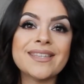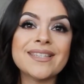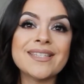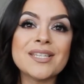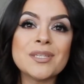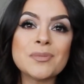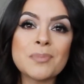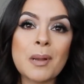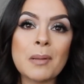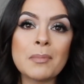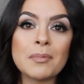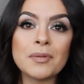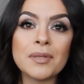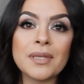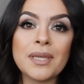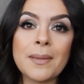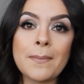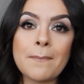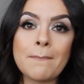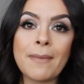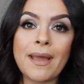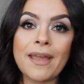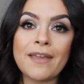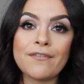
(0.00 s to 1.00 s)
This is
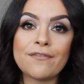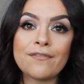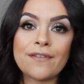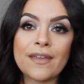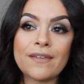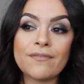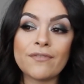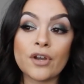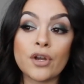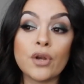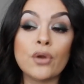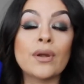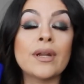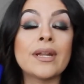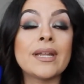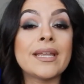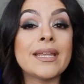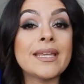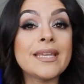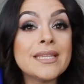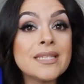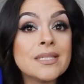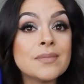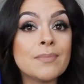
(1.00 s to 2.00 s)
probably my favorite, or
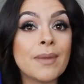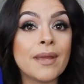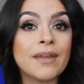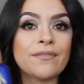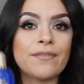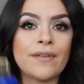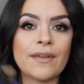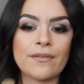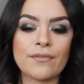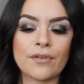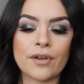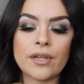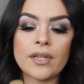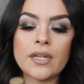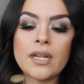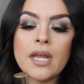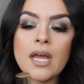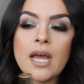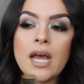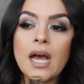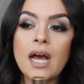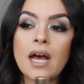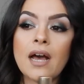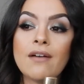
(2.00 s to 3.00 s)
it is my favorite
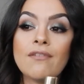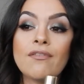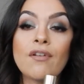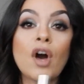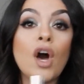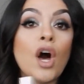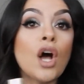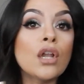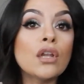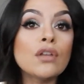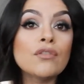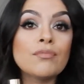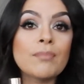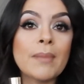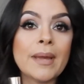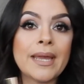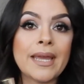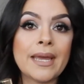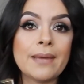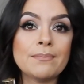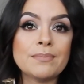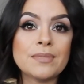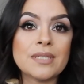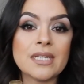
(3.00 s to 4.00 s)
of all of my
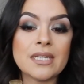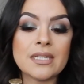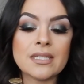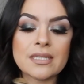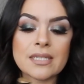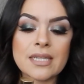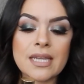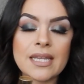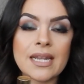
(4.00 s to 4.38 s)
empties,